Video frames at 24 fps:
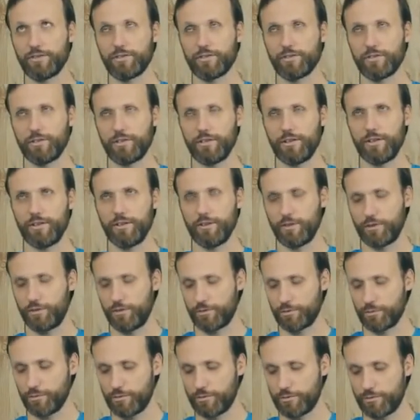or
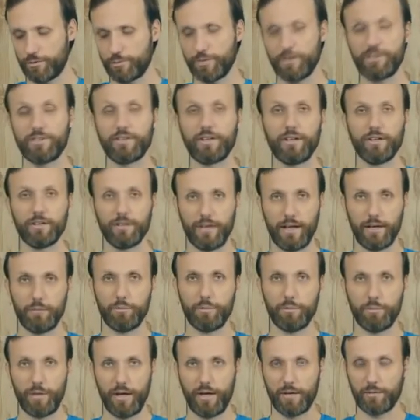3-cell
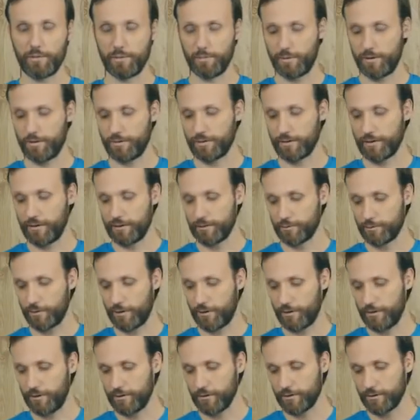LiPo battery. Basically, that's what
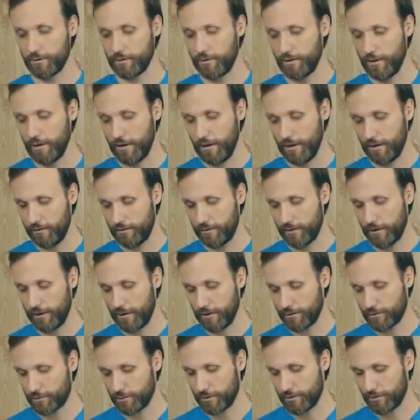it is. So if you get
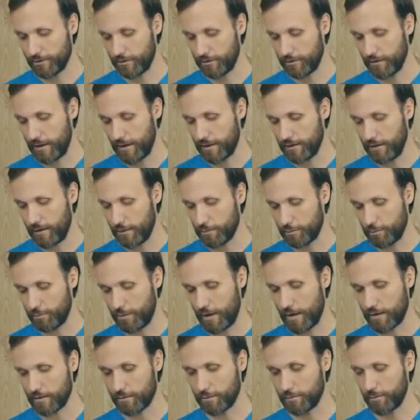a 3-cell LiPo
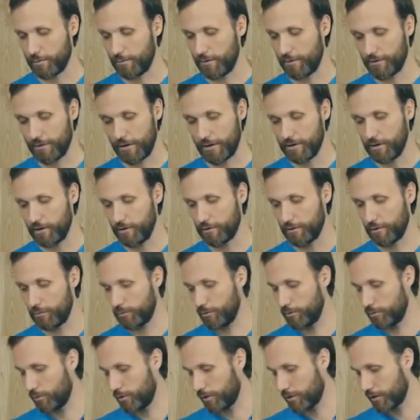battery, pretty much any of them
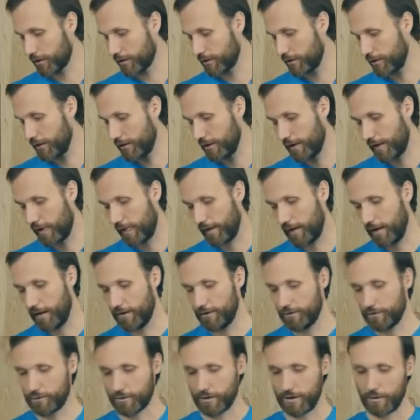will work. Just got to